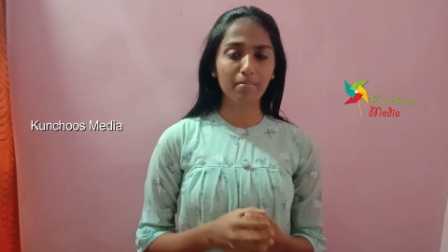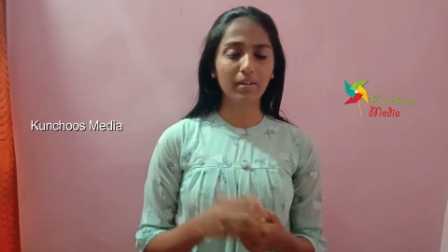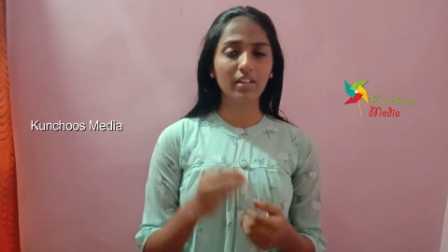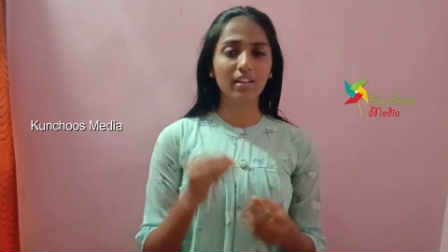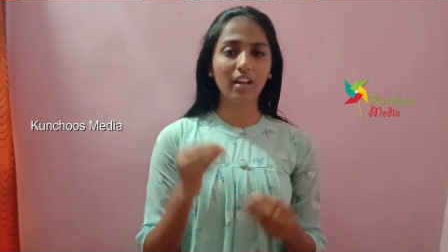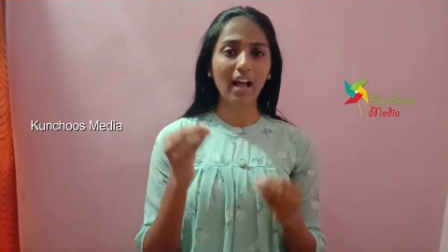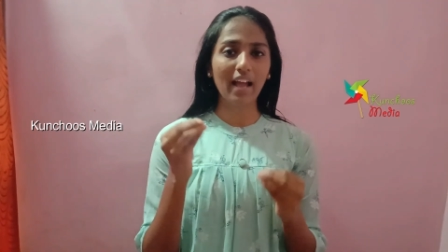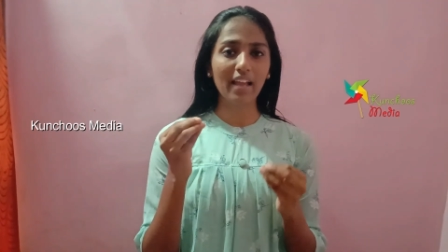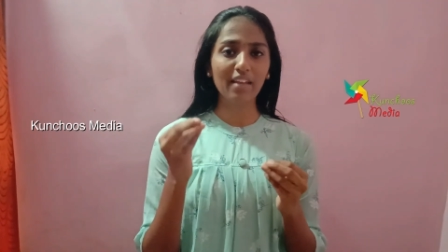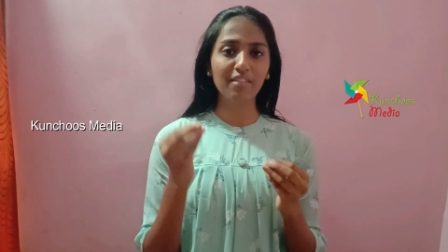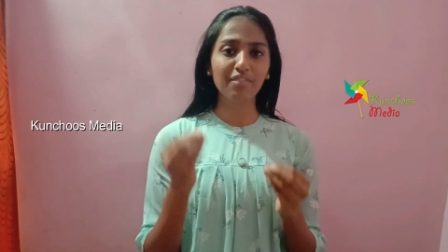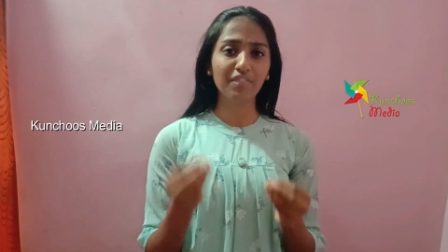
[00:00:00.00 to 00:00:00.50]
But
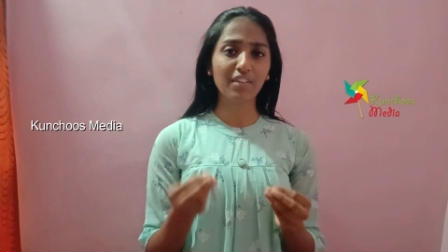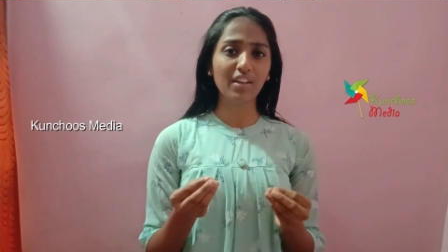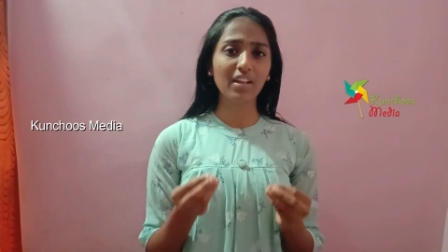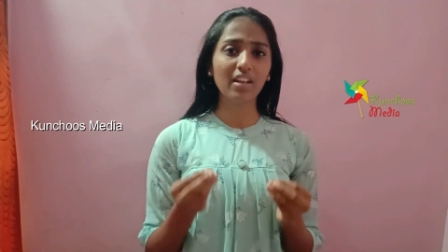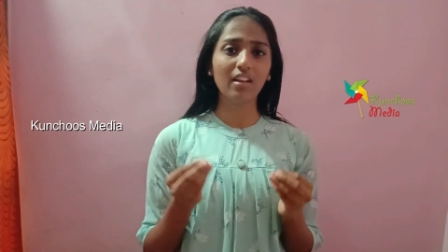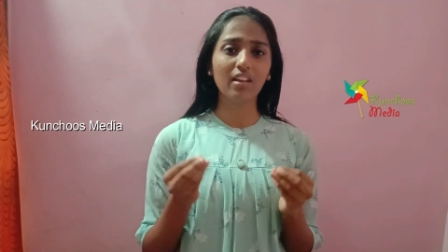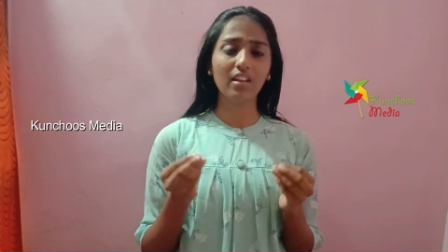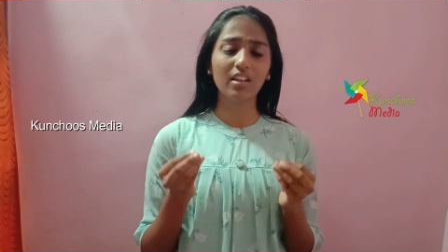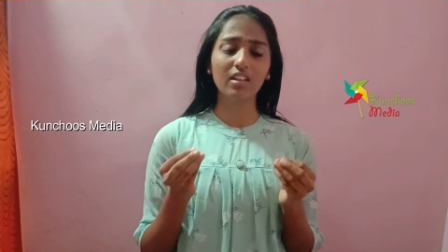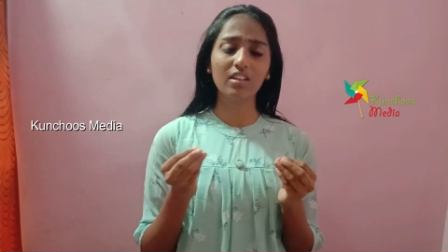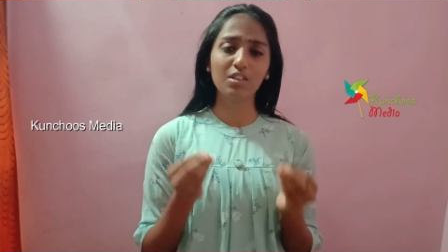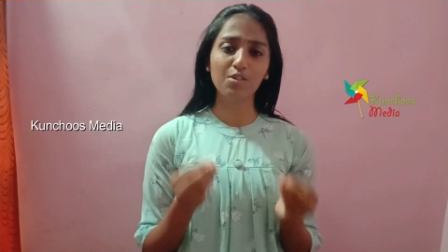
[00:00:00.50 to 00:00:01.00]
I
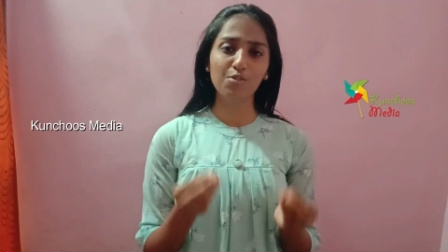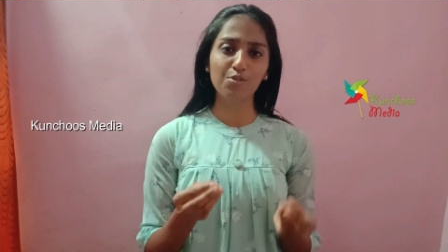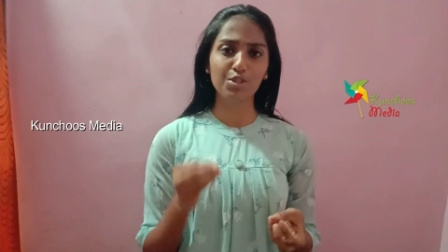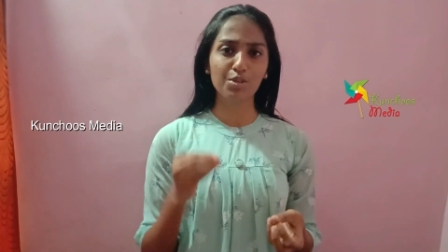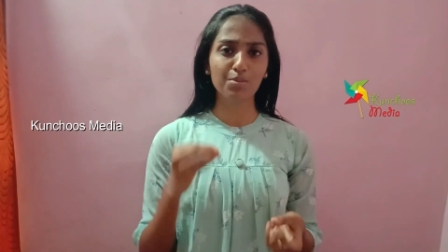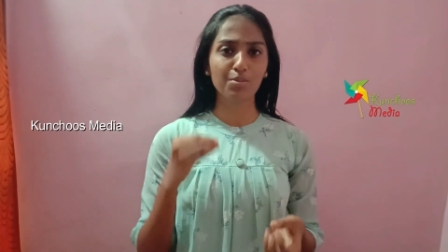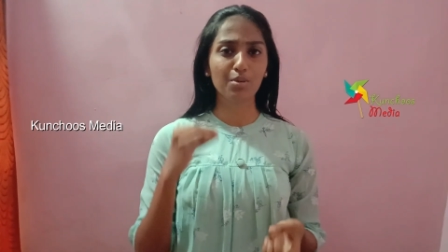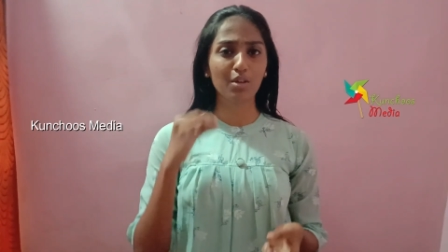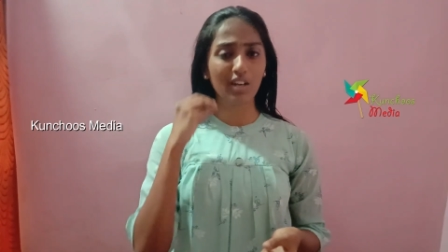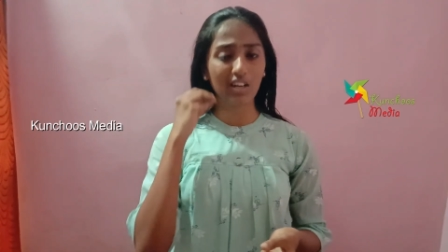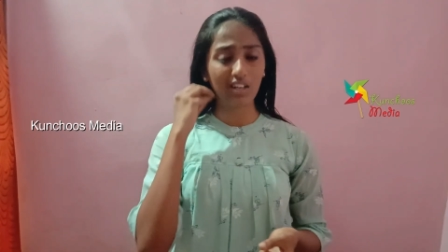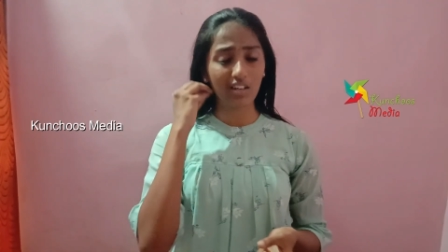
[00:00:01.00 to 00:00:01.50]
feel in
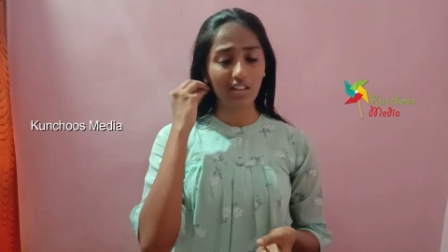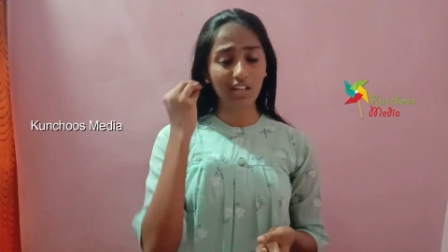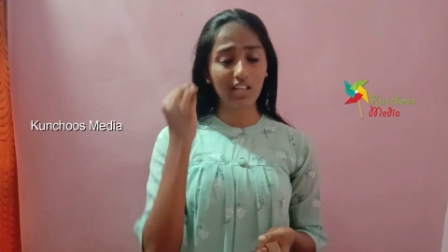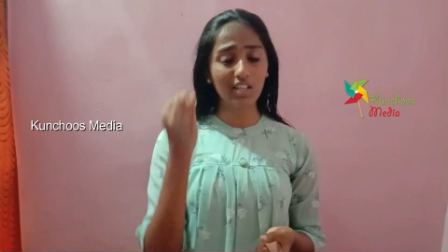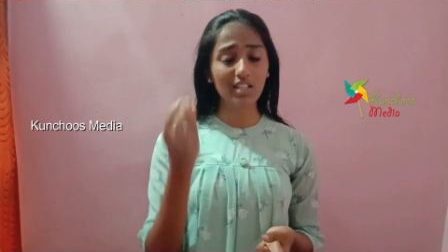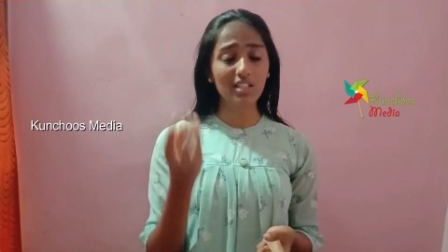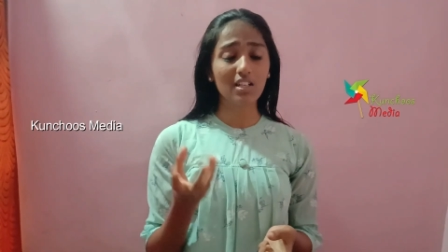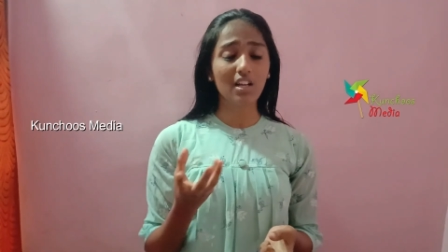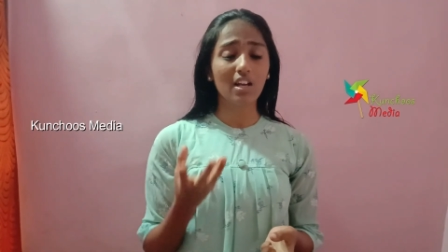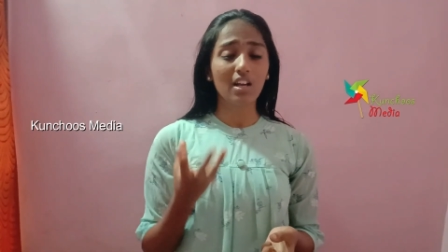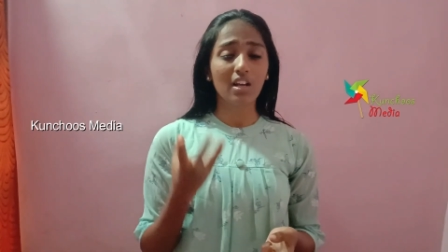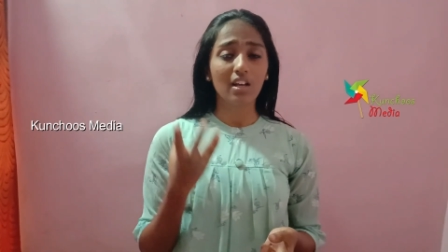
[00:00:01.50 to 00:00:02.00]
YouTube you're at
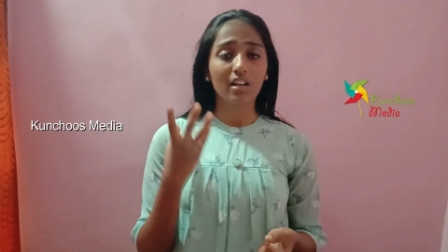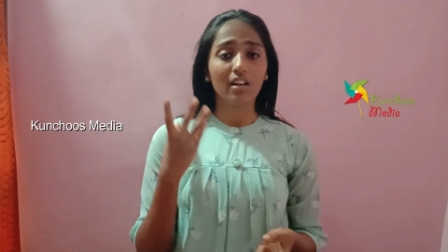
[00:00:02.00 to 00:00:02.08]
least